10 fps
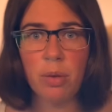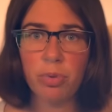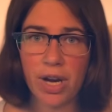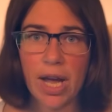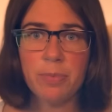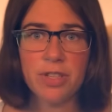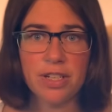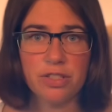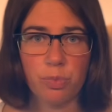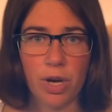Perhaps that
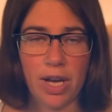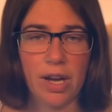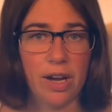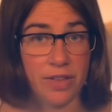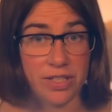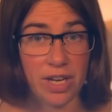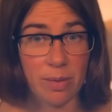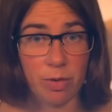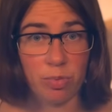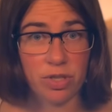is why, on the
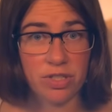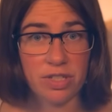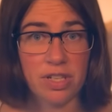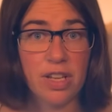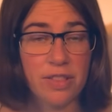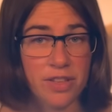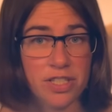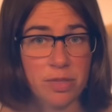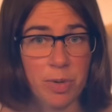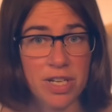Diamond Princess,
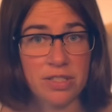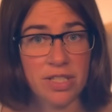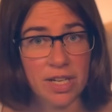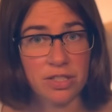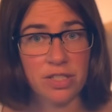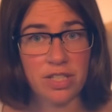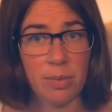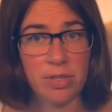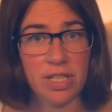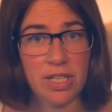this space next to
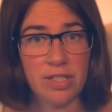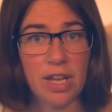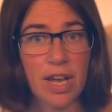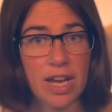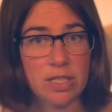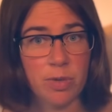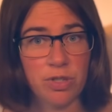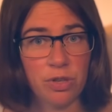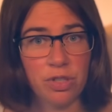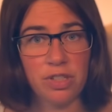Sabatini's has been
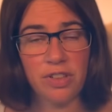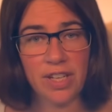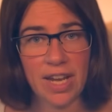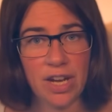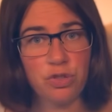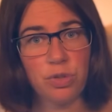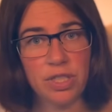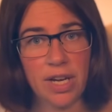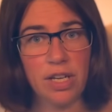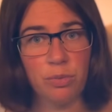turned into the casual dining